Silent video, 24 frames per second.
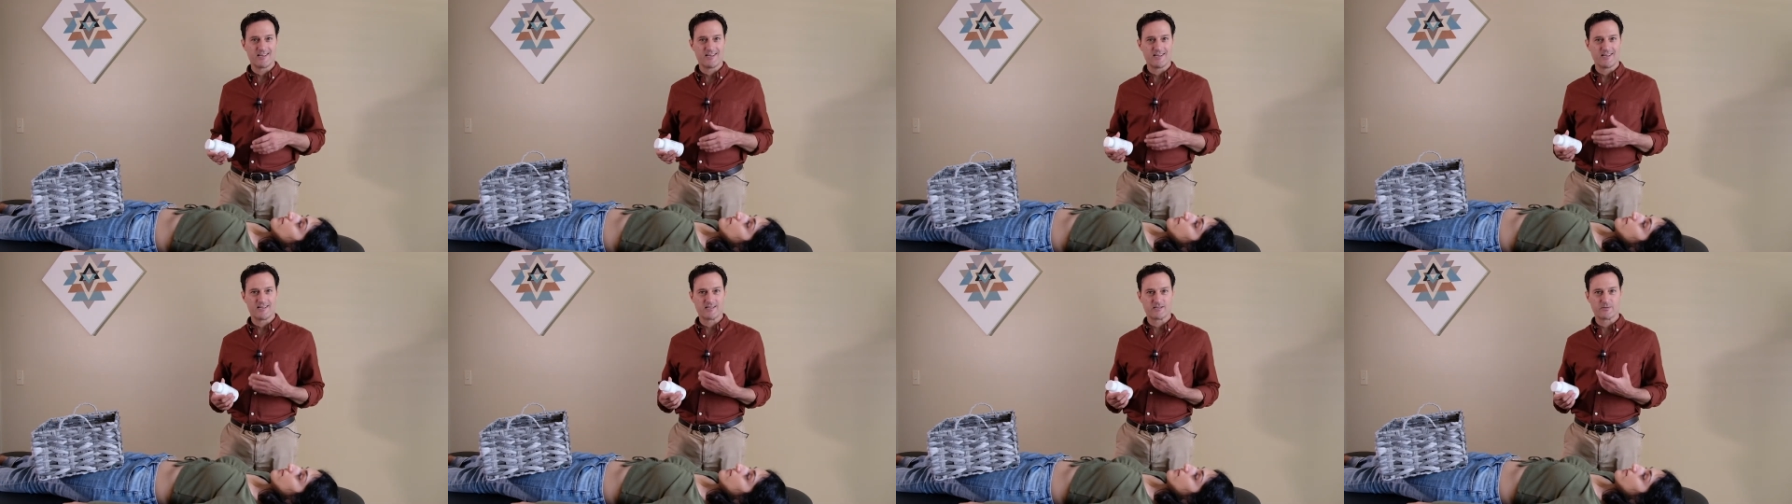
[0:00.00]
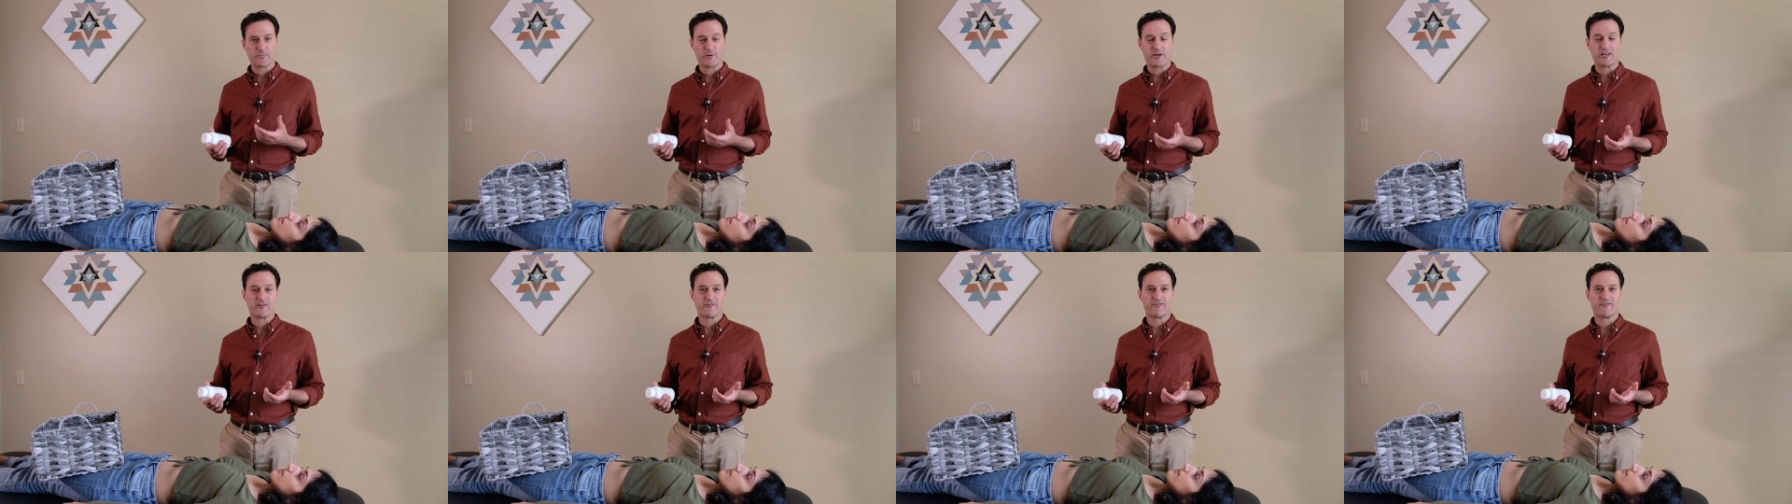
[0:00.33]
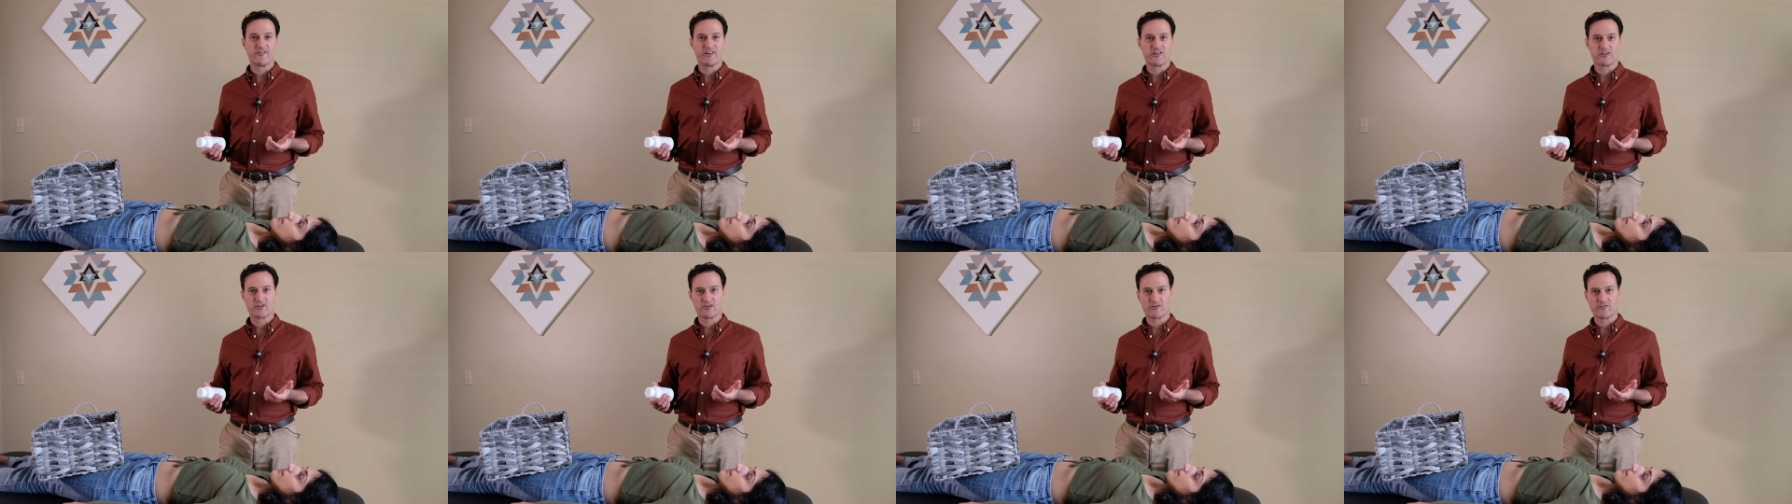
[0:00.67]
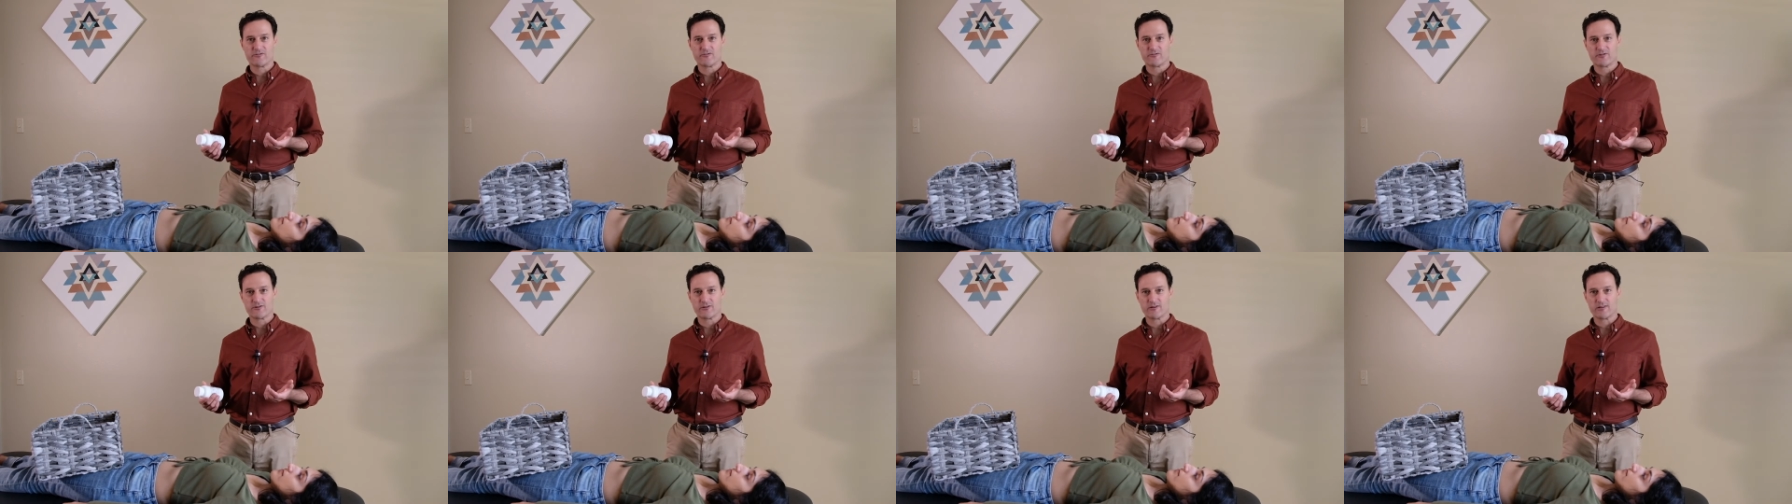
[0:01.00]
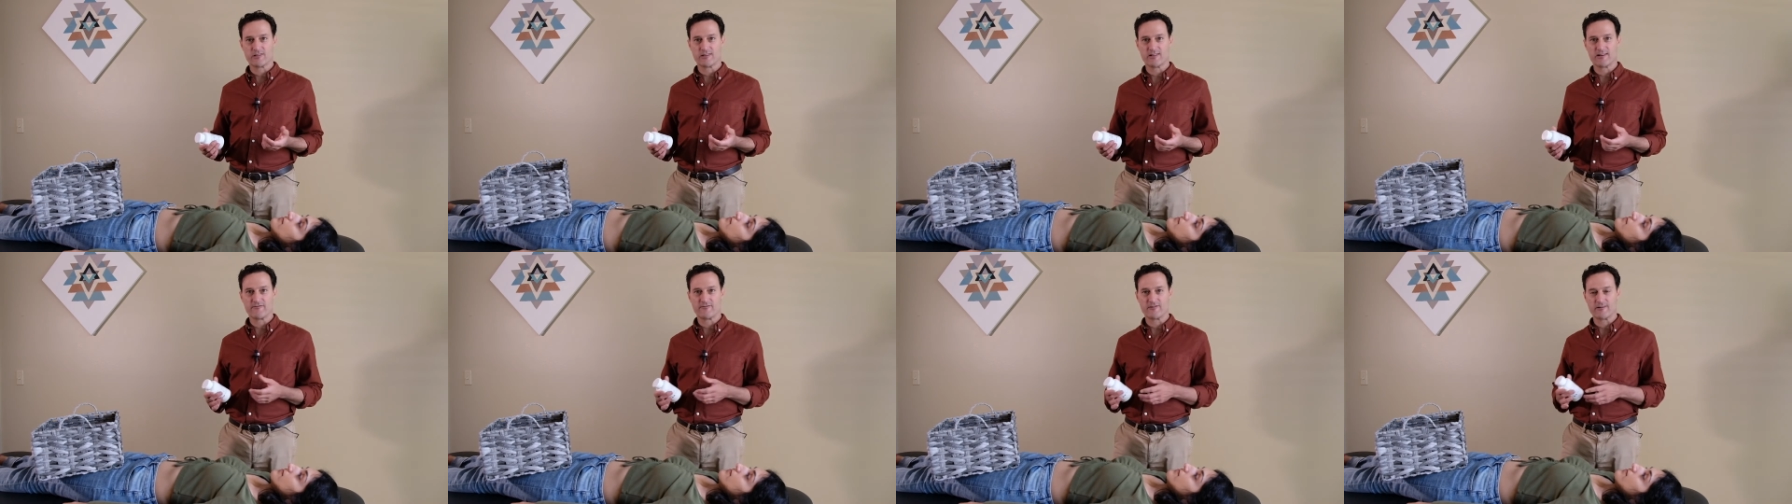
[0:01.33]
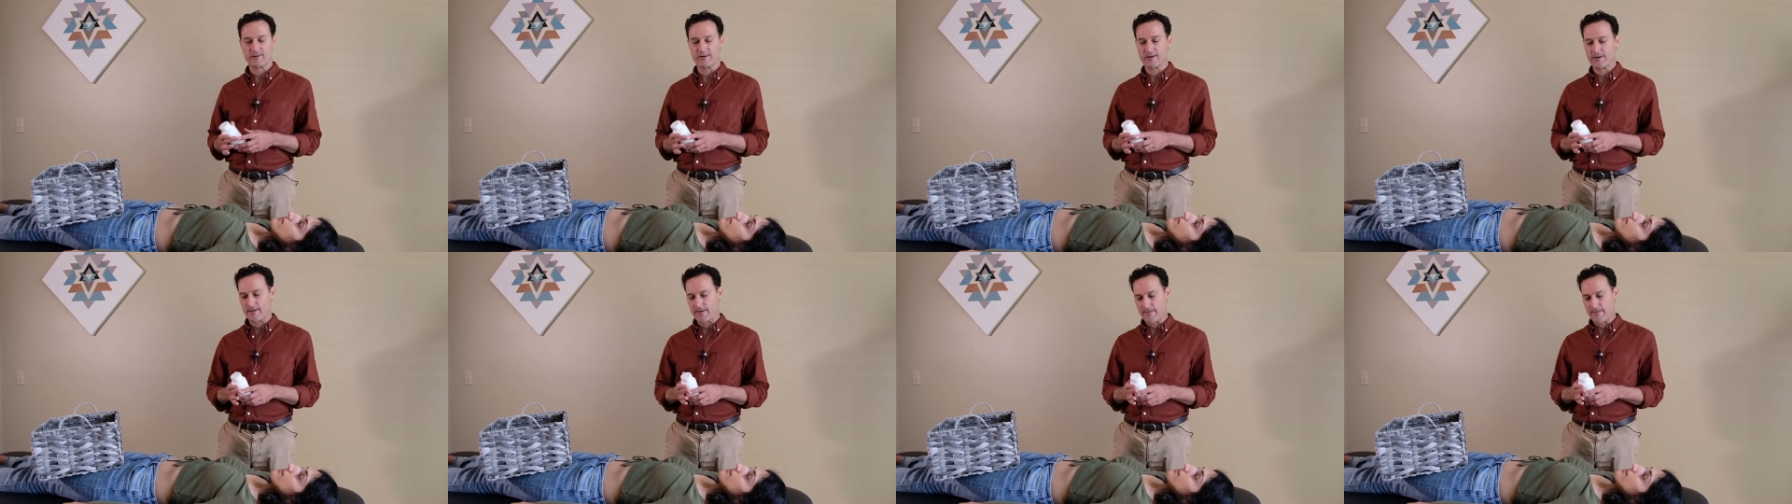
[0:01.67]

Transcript: it's beneficial for the liver.